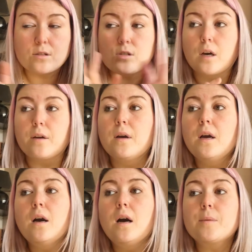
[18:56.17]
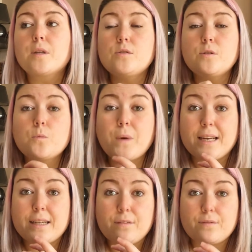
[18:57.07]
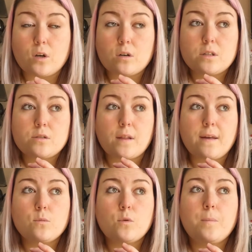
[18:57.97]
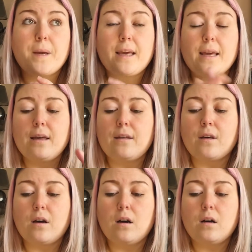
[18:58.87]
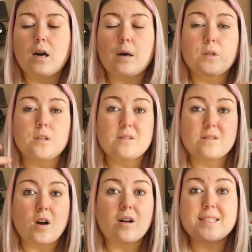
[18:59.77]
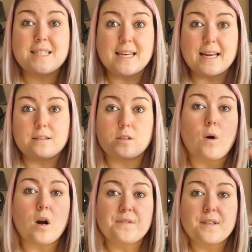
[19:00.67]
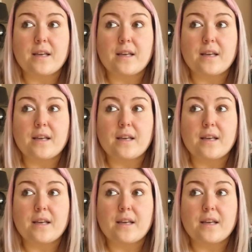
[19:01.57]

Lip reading: So I'm going to do a weekly vlog, so that will be either, I'm going to start today, so after